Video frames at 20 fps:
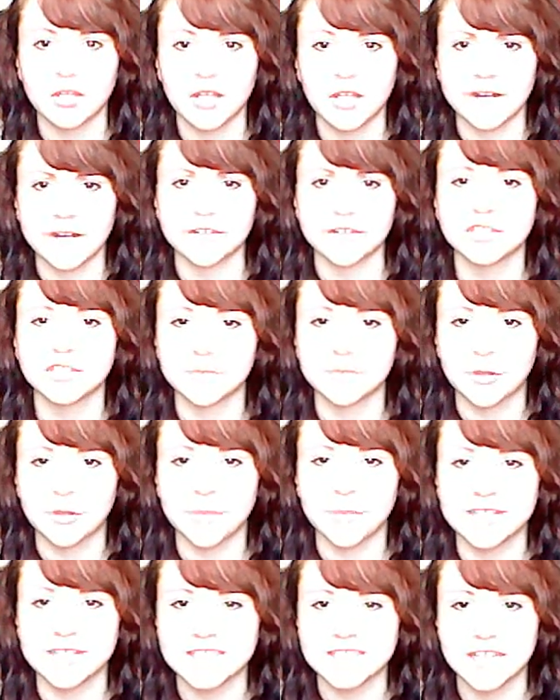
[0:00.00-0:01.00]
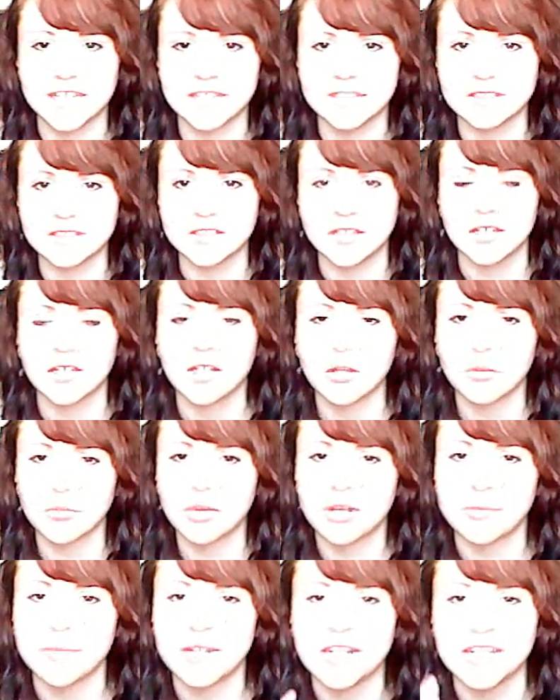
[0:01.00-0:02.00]
That doesn't really make sense.
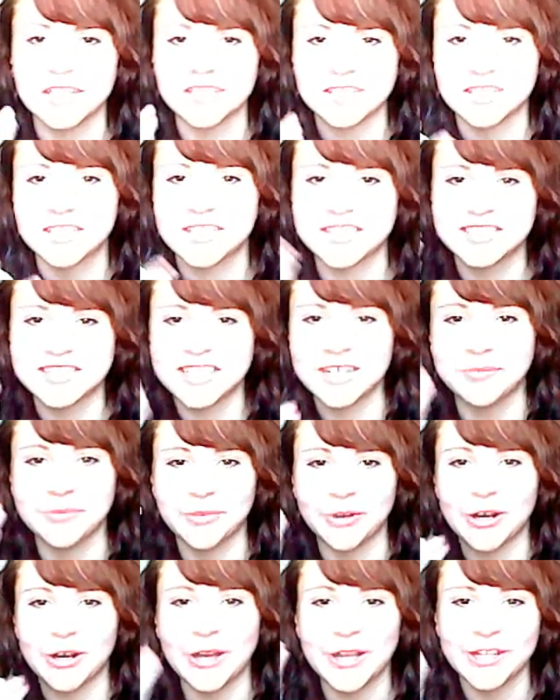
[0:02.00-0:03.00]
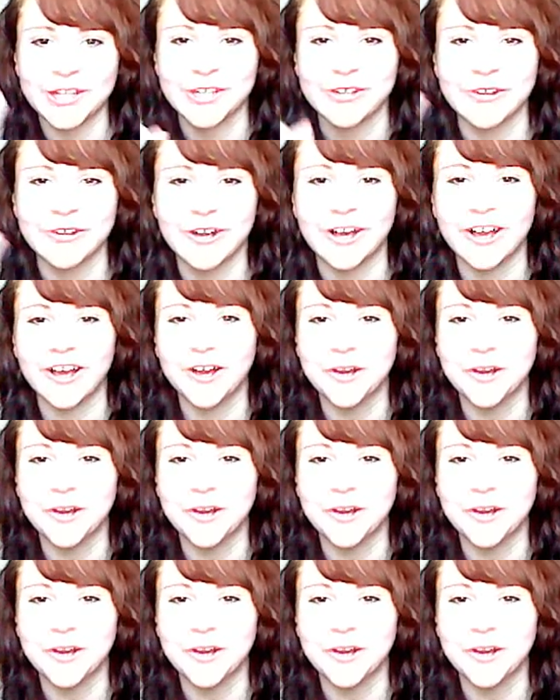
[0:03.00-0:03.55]
What I mean is the steam will hurt you.